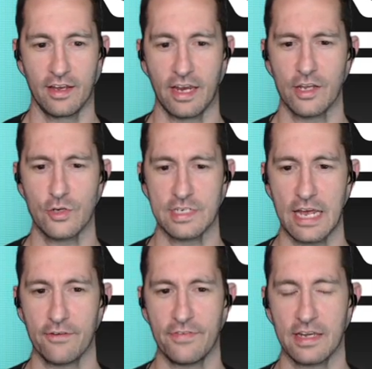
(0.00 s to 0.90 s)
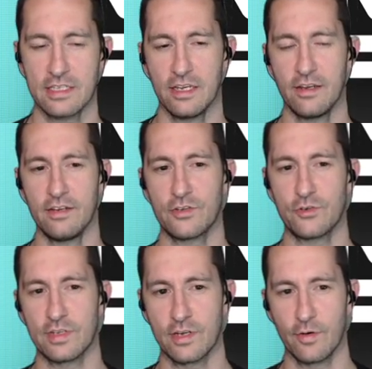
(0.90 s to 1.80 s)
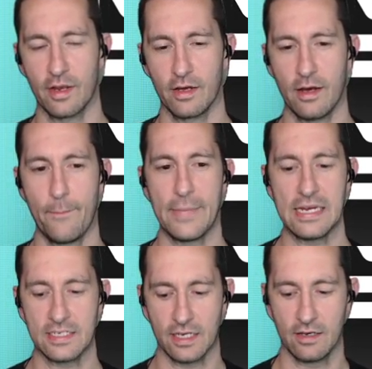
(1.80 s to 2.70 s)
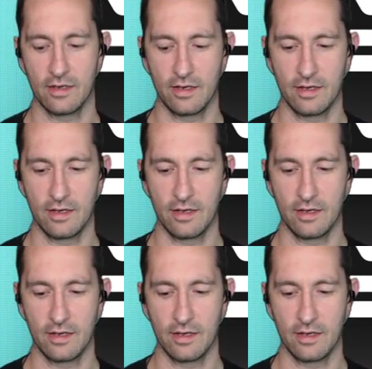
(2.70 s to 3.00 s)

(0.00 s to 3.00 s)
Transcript: Kind of shows you how fast the industry is going. Amazing.